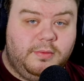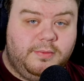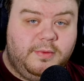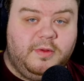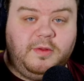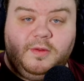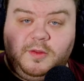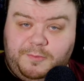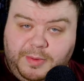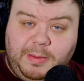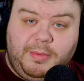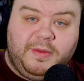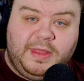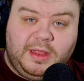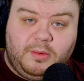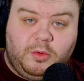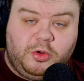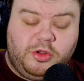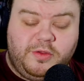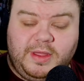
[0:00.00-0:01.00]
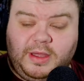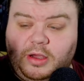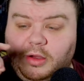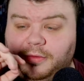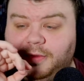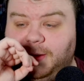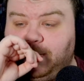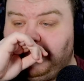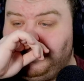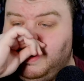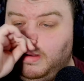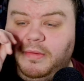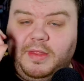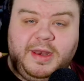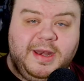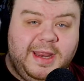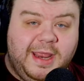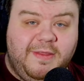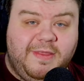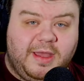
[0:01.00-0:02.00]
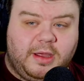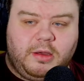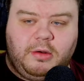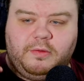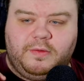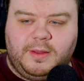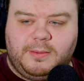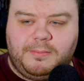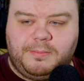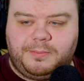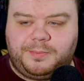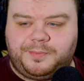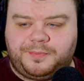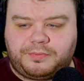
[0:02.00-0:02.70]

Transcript: there's, there's people that are watching that content, people that need that content.